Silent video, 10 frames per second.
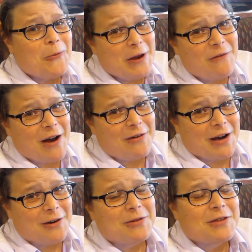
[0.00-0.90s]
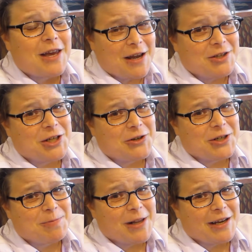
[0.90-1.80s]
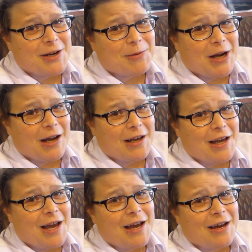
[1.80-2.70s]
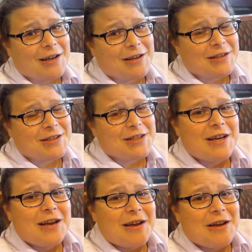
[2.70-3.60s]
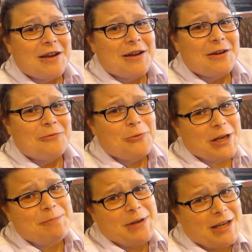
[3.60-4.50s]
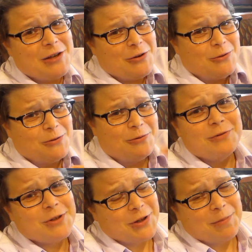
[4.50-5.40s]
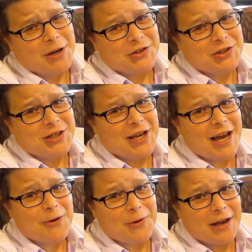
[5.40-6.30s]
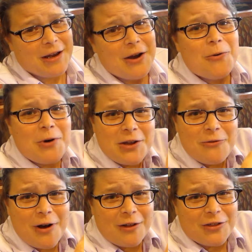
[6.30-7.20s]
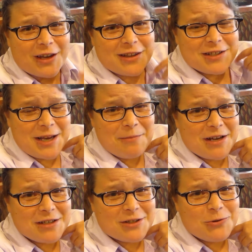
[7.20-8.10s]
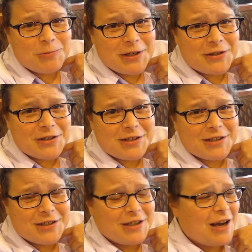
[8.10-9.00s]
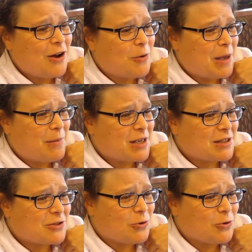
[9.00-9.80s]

we found out that Ed Sheeran is playing nearby and we beat you to the punch. Anyway, what do you all think? Does that make us cool parents? I hope that makes us